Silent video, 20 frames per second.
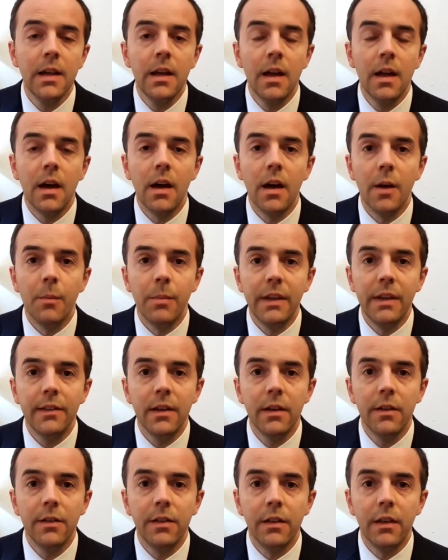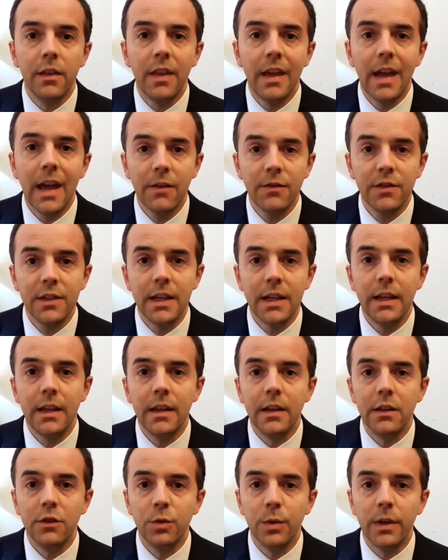and be certain that they have taken
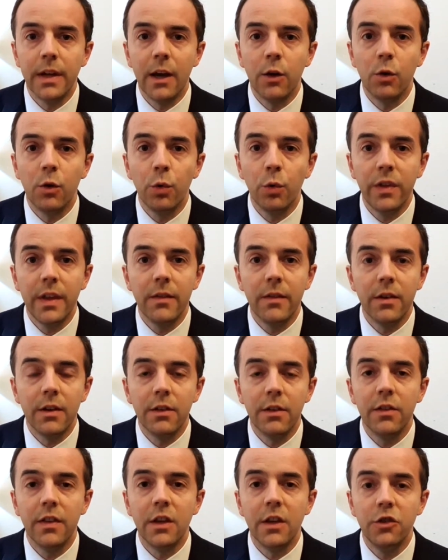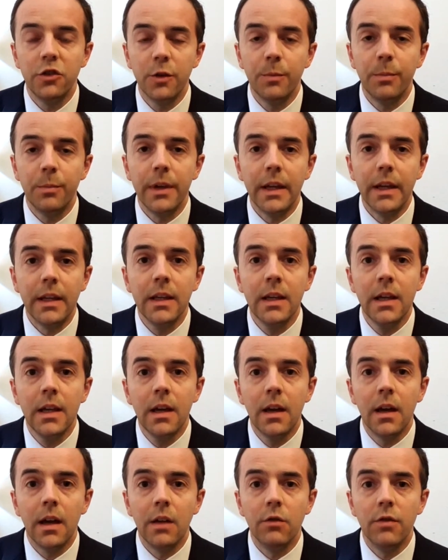into account all the evidence they should be
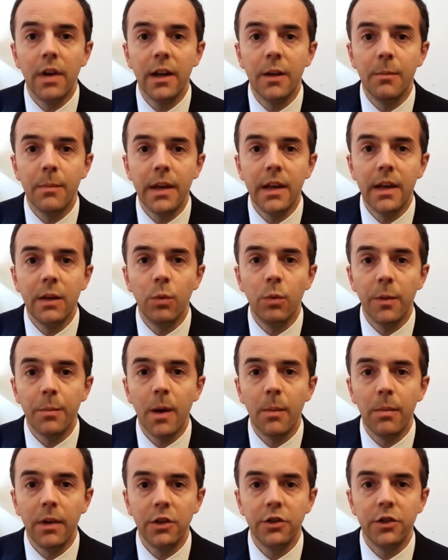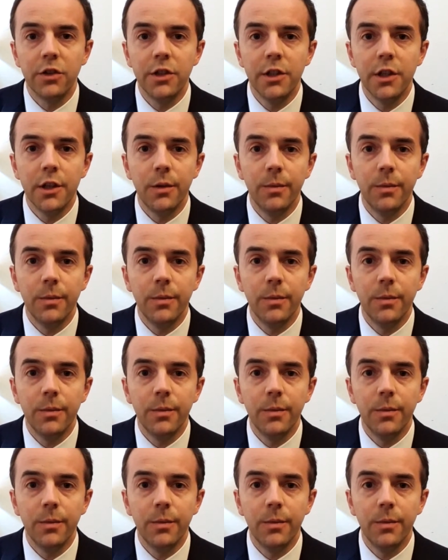in recommending what the public should do.